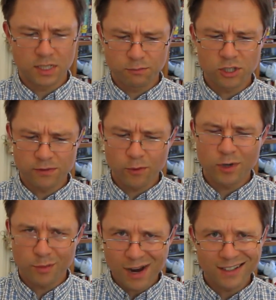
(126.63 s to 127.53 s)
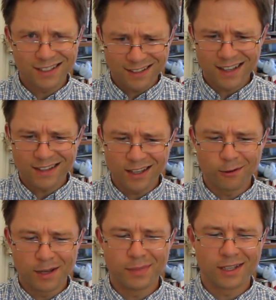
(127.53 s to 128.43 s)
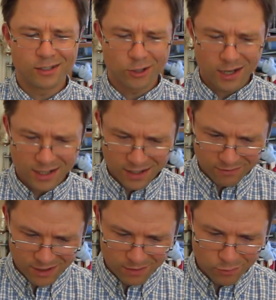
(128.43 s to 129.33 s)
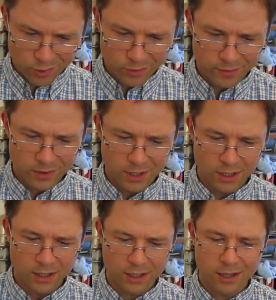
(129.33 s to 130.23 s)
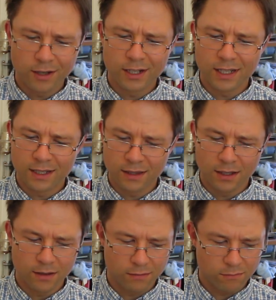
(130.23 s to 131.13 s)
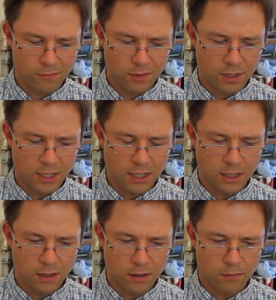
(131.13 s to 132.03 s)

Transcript: Just for when you're practicing technique, right? Because you're trying to improve the clarity and the